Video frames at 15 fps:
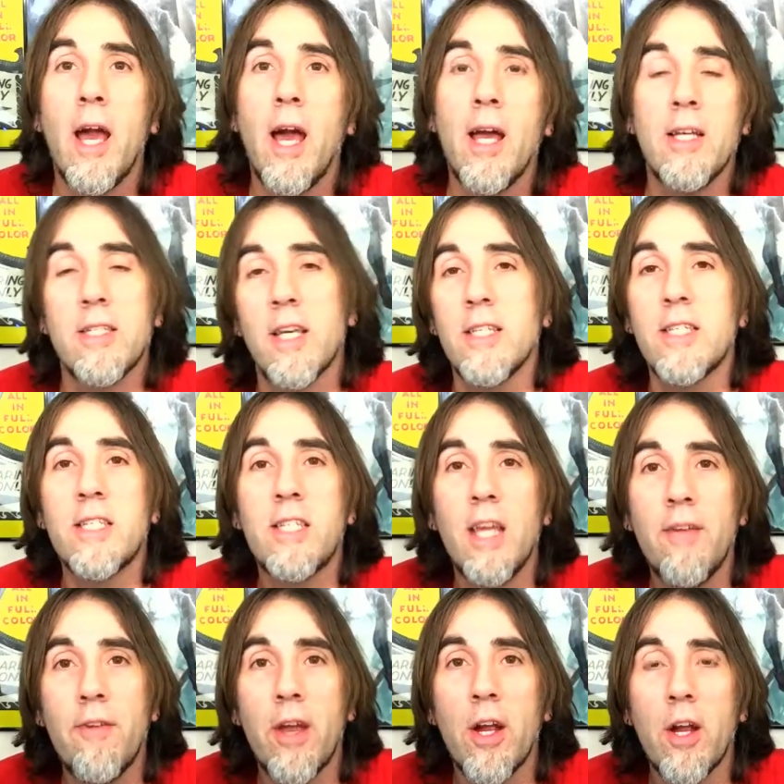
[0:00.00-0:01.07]
Hey guys,
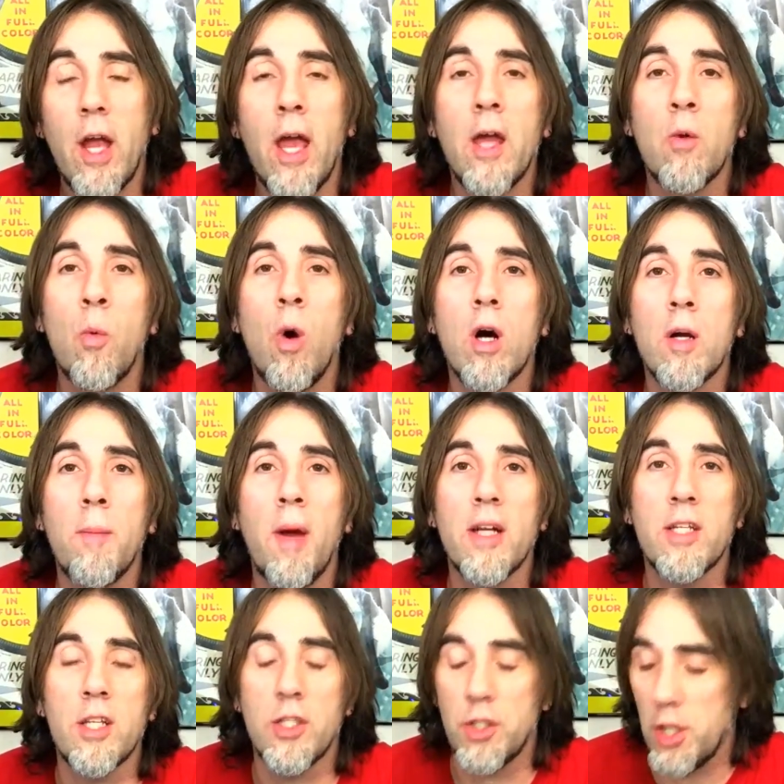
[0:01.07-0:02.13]
Steve here and welcome
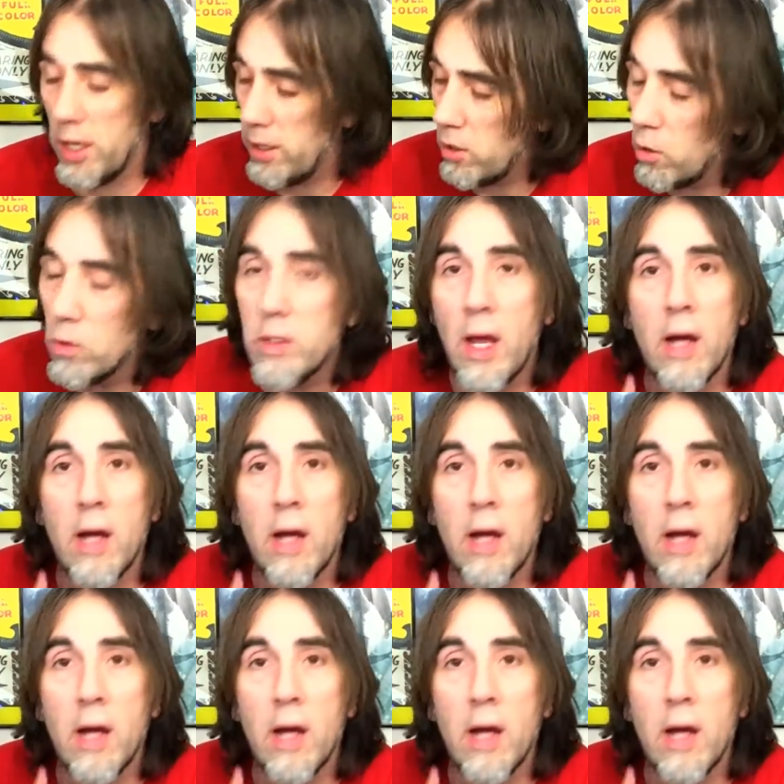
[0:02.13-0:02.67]
back to the channel.